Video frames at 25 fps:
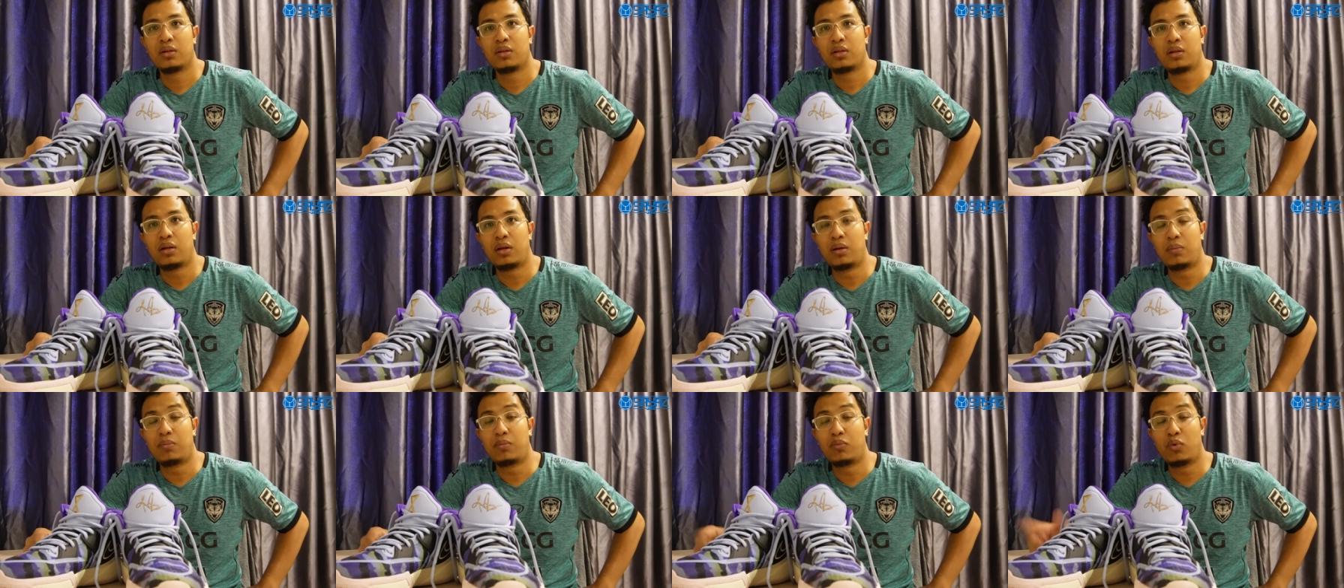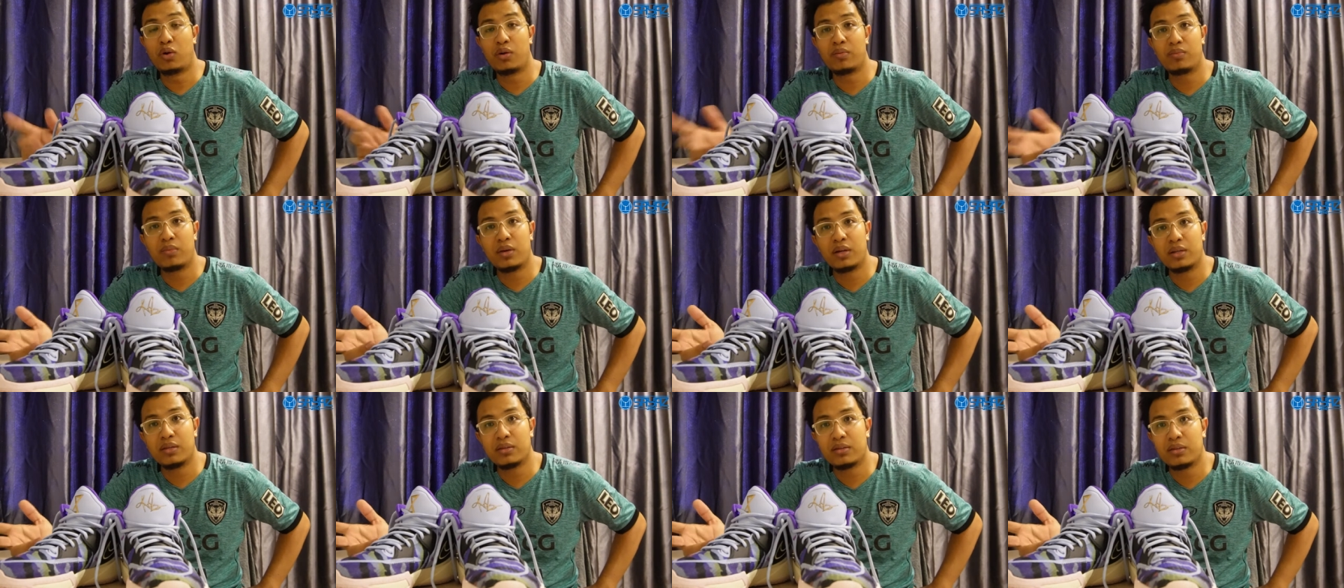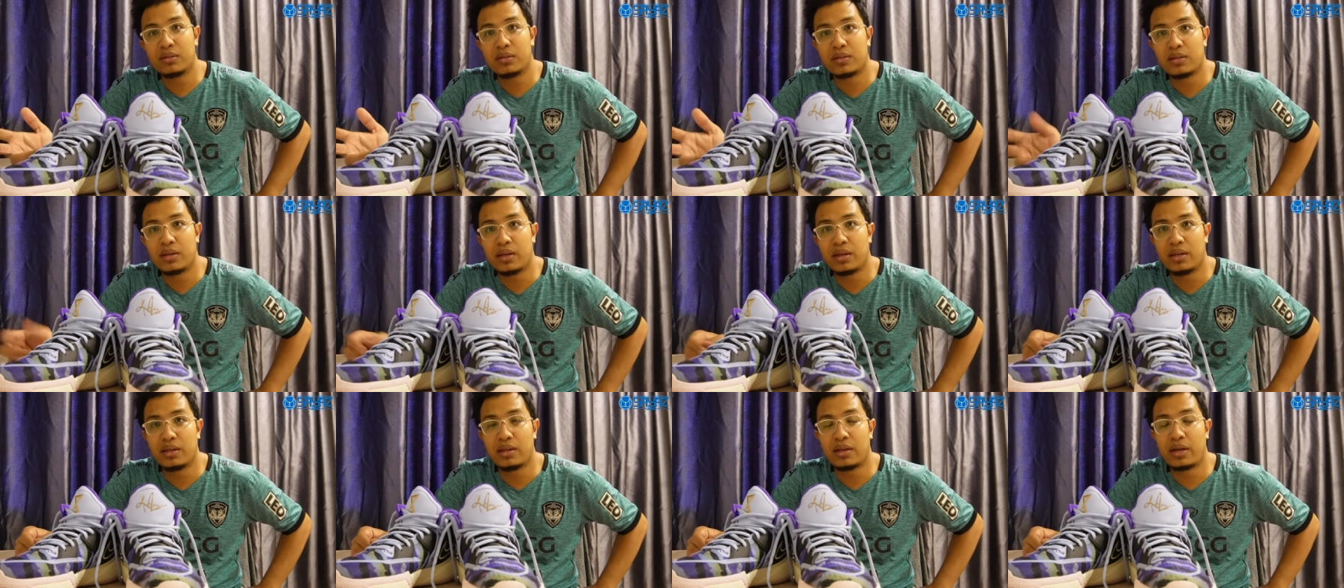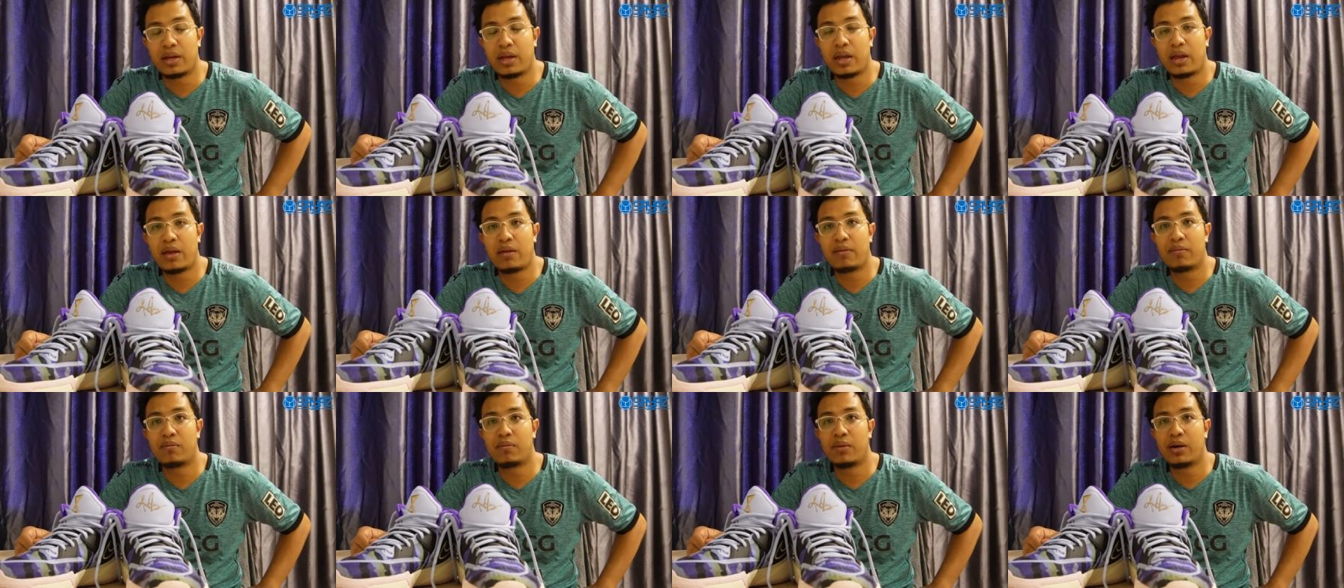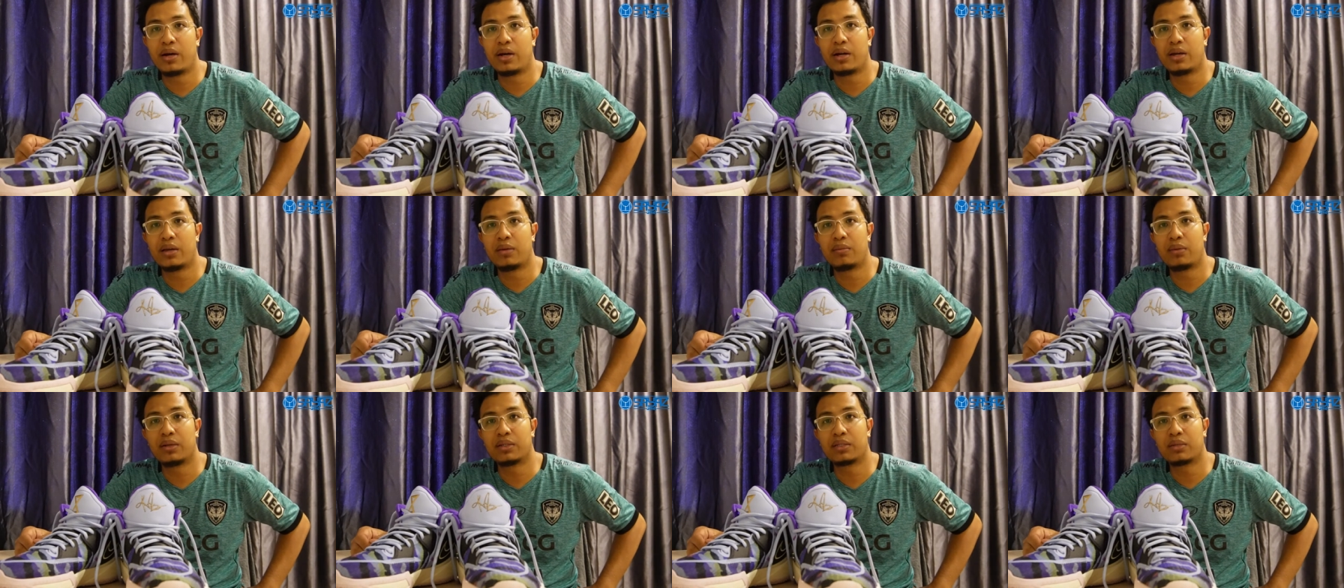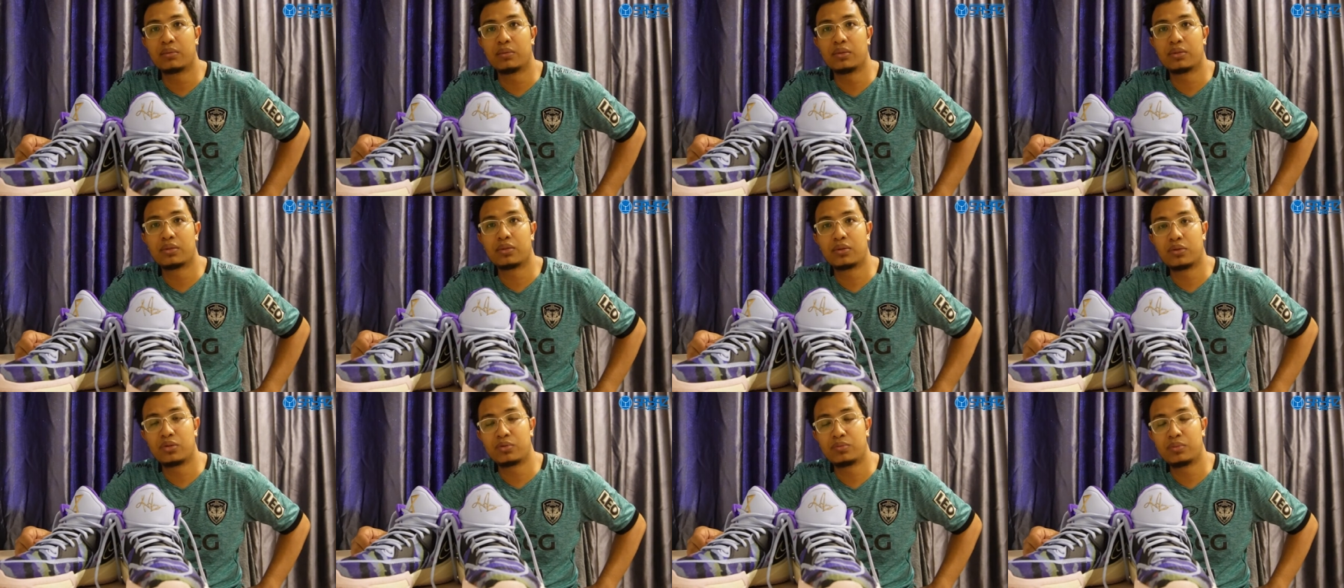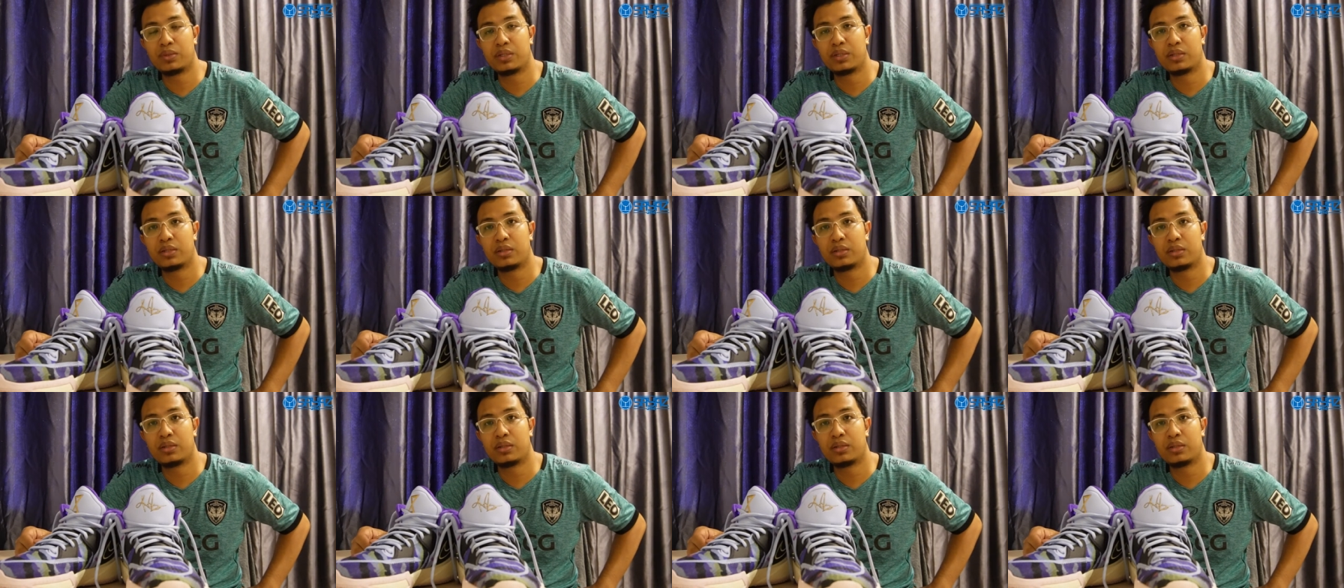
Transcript: 1 month, and I have my basketball tournament,